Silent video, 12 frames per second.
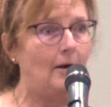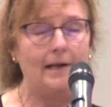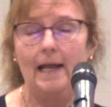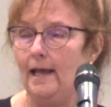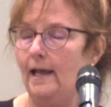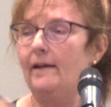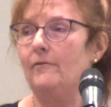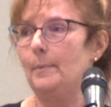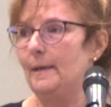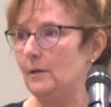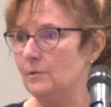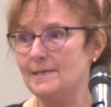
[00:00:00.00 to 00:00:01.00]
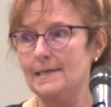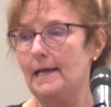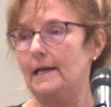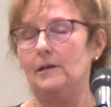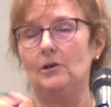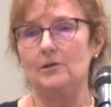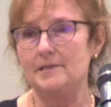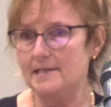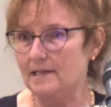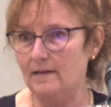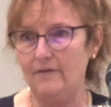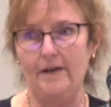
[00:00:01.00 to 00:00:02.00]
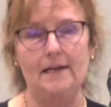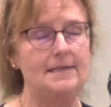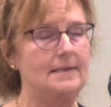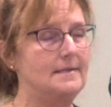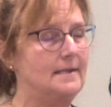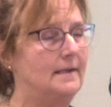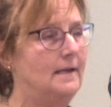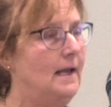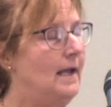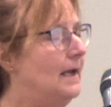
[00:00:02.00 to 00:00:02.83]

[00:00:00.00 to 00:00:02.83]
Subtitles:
and everybody was late and couldn't see the faces, and